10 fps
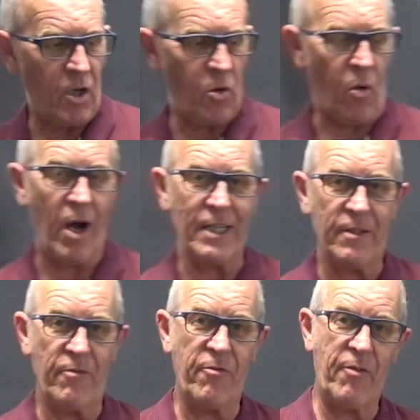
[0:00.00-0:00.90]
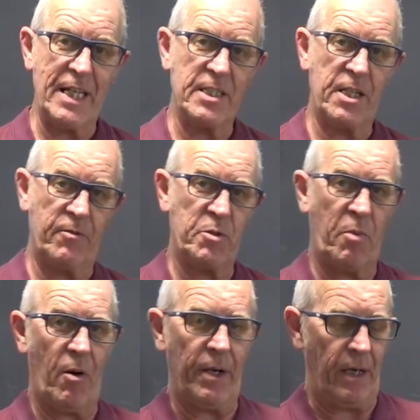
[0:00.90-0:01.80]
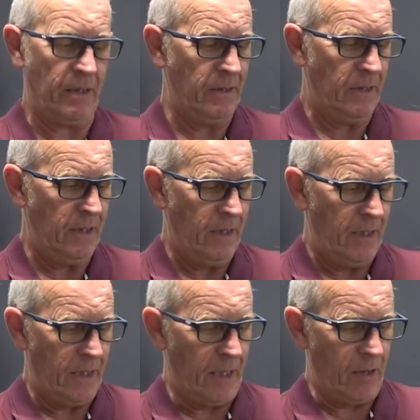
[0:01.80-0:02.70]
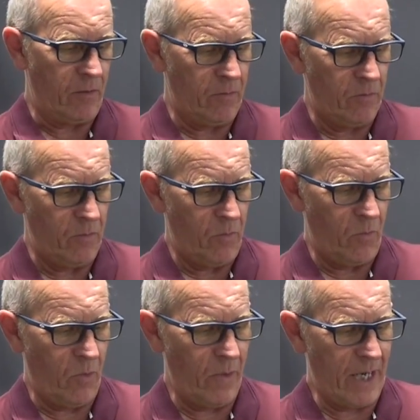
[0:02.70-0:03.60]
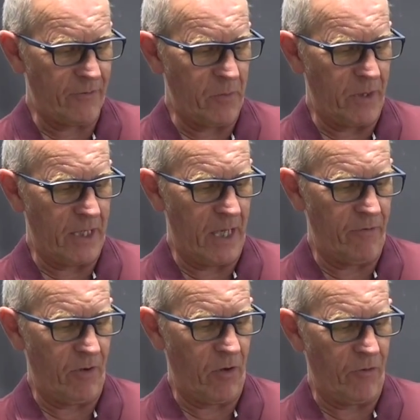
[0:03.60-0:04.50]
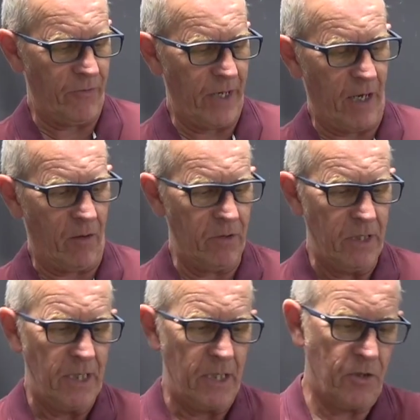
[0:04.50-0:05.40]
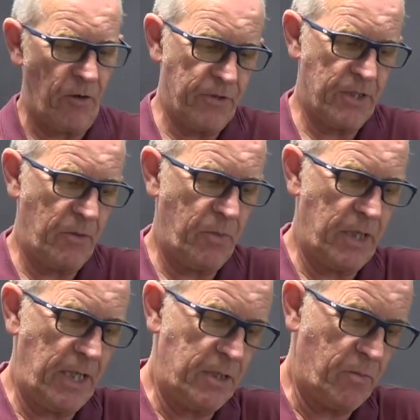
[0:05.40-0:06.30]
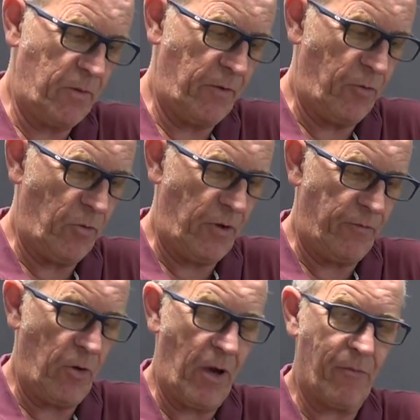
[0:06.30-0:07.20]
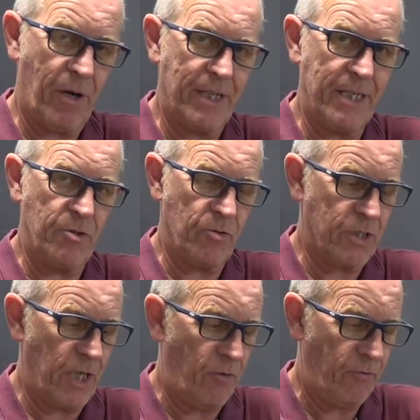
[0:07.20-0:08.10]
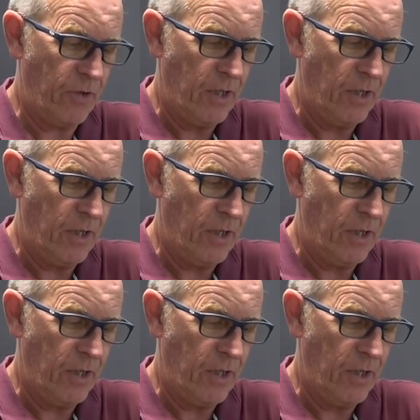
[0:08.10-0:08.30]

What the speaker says: quite a defensive spider. Now, what we have to be careful of now is obviously with these, if you have one of these yourself,